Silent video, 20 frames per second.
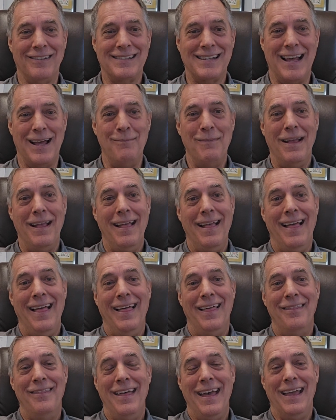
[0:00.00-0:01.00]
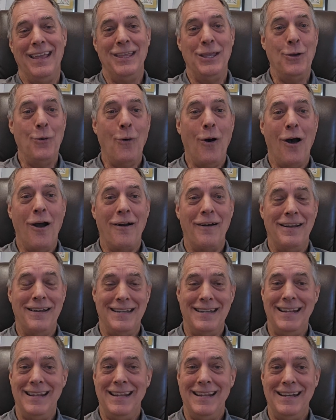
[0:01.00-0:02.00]
time, that you are
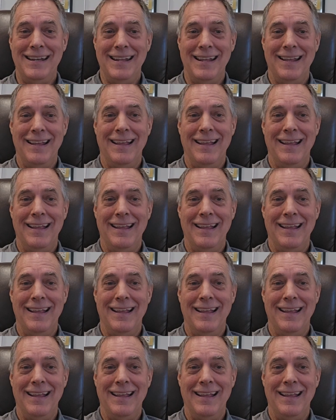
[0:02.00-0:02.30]
indeed